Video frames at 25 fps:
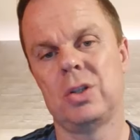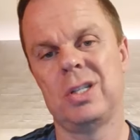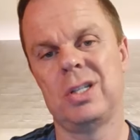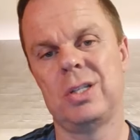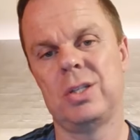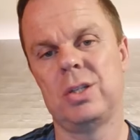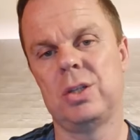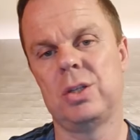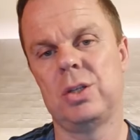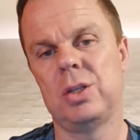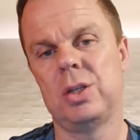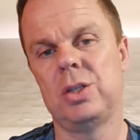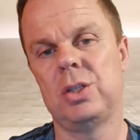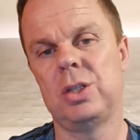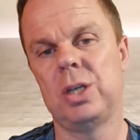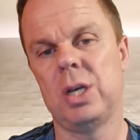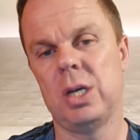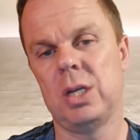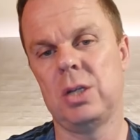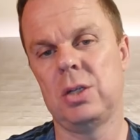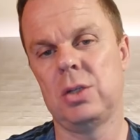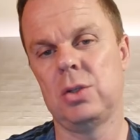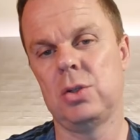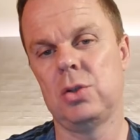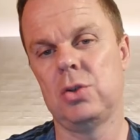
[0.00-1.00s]
this is
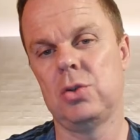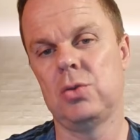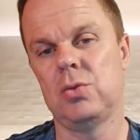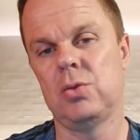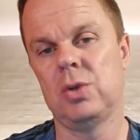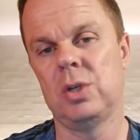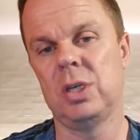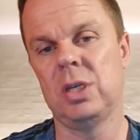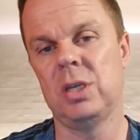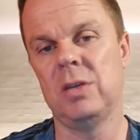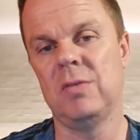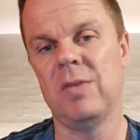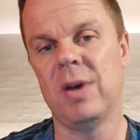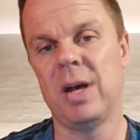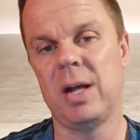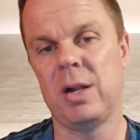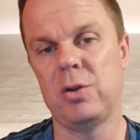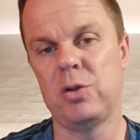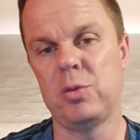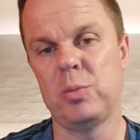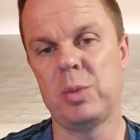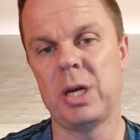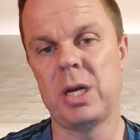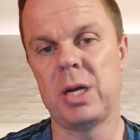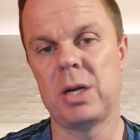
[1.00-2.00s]
adjacent to key
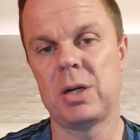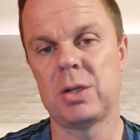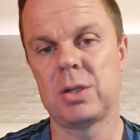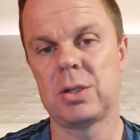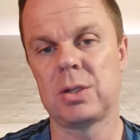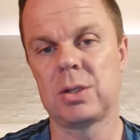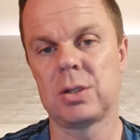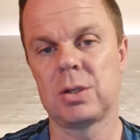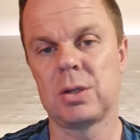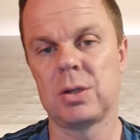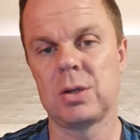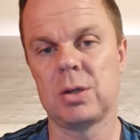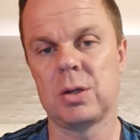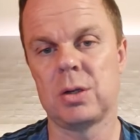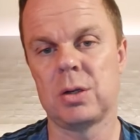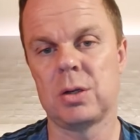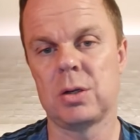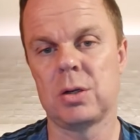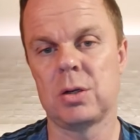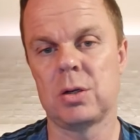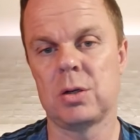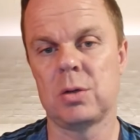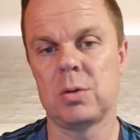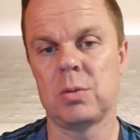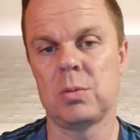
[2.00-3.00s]
value pairs.
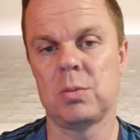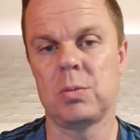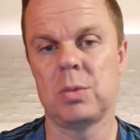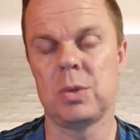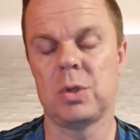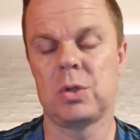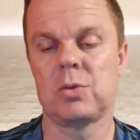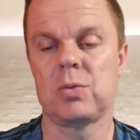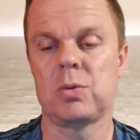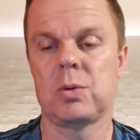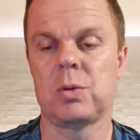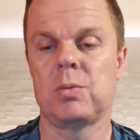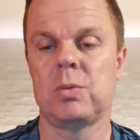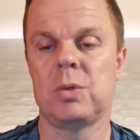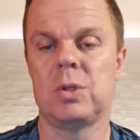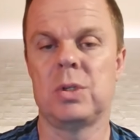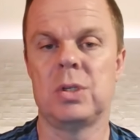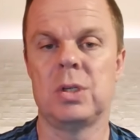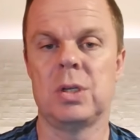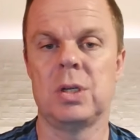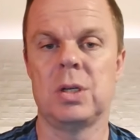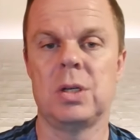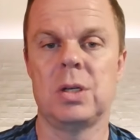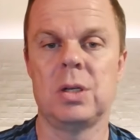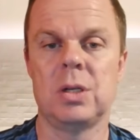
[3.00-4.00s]
That's what we
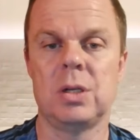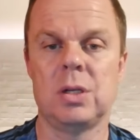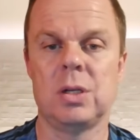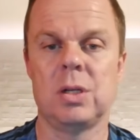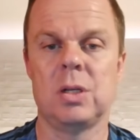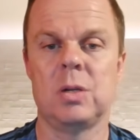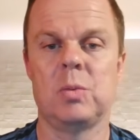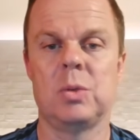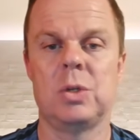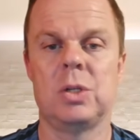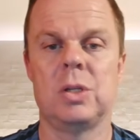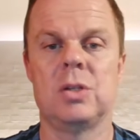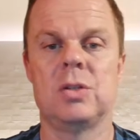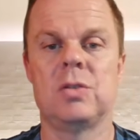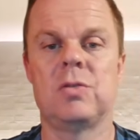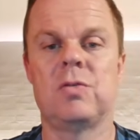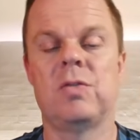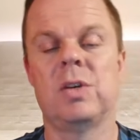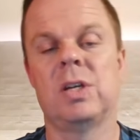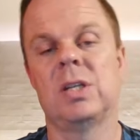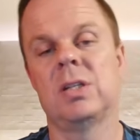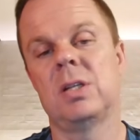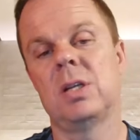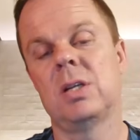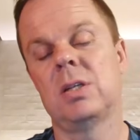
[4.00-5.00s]
send in. Let me just
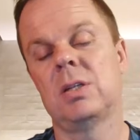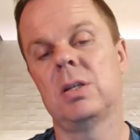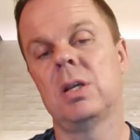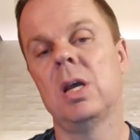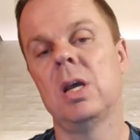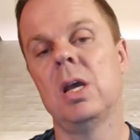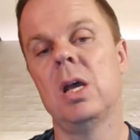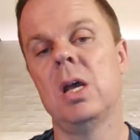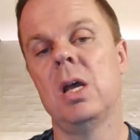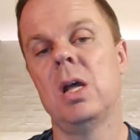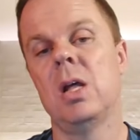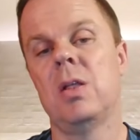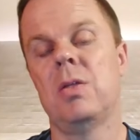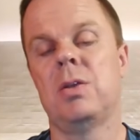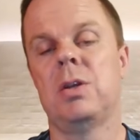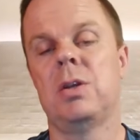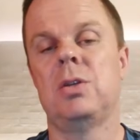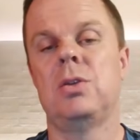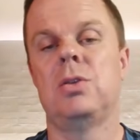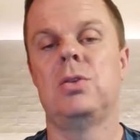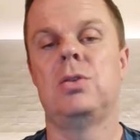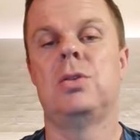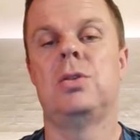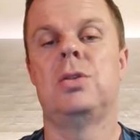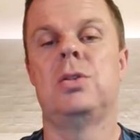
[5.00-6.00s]
fix this. Then
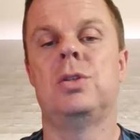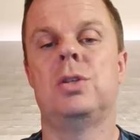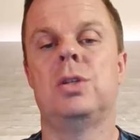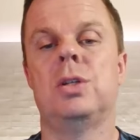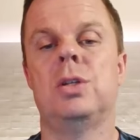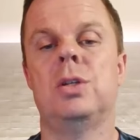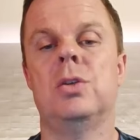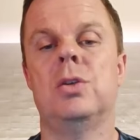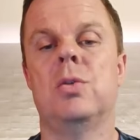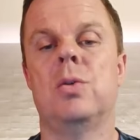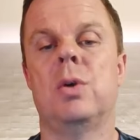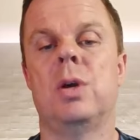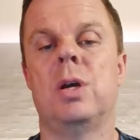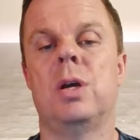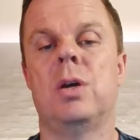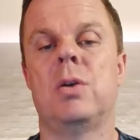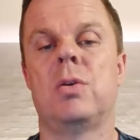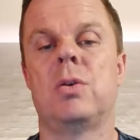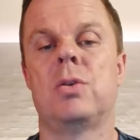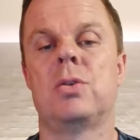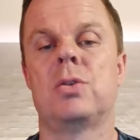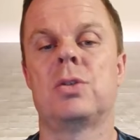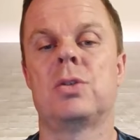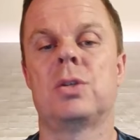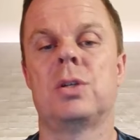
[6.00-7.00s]
you should see no
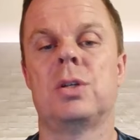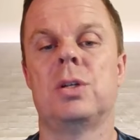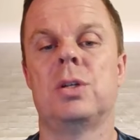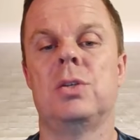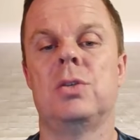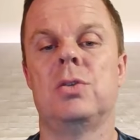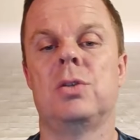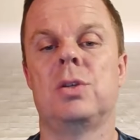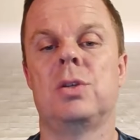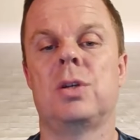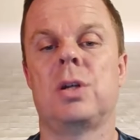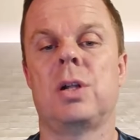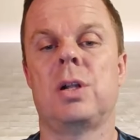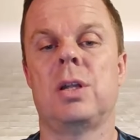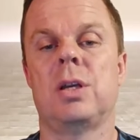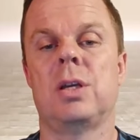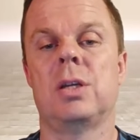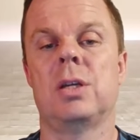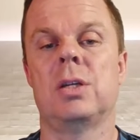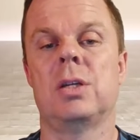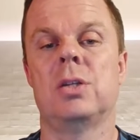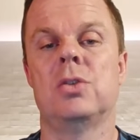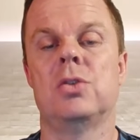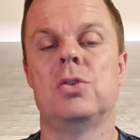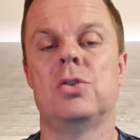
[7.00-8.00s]
errors, and you
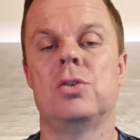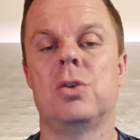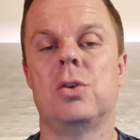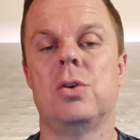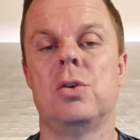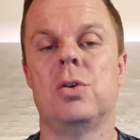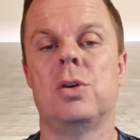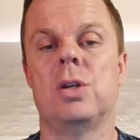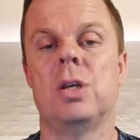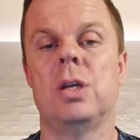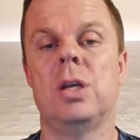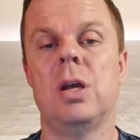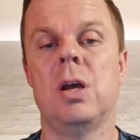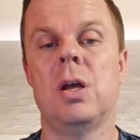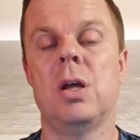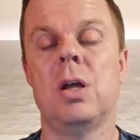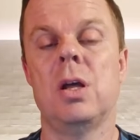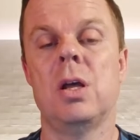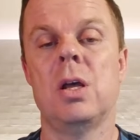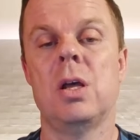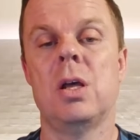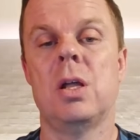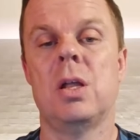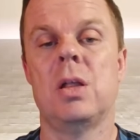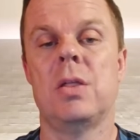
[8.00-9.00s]
click insert here.
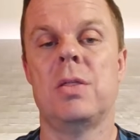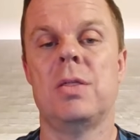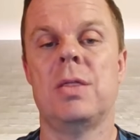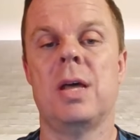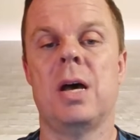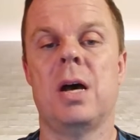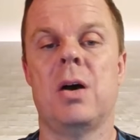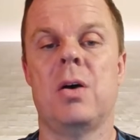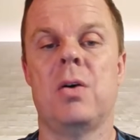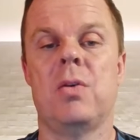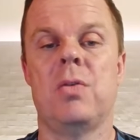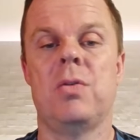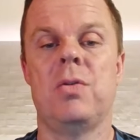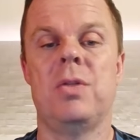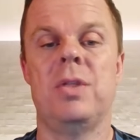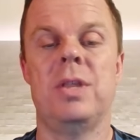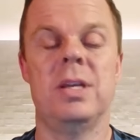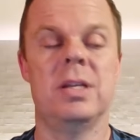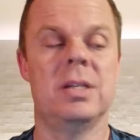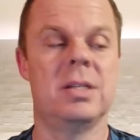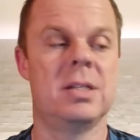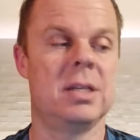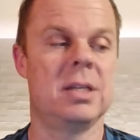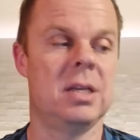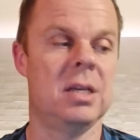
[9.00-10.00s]
Now
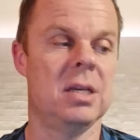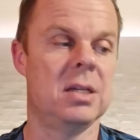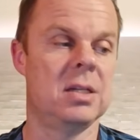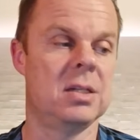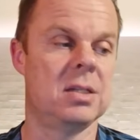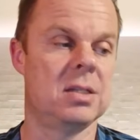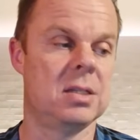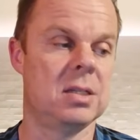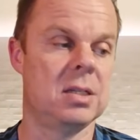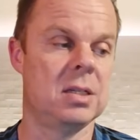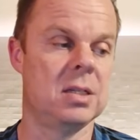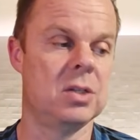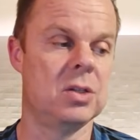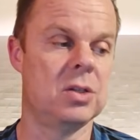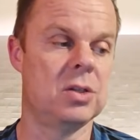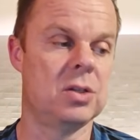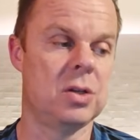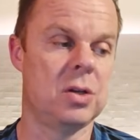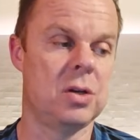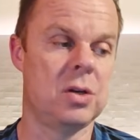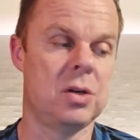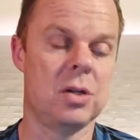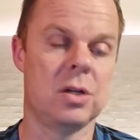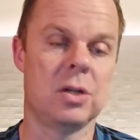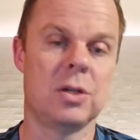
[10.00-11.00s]
this gets
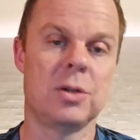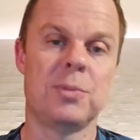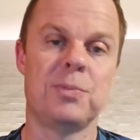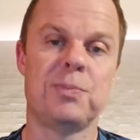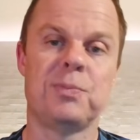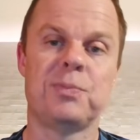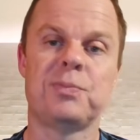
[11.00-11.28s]
inserted.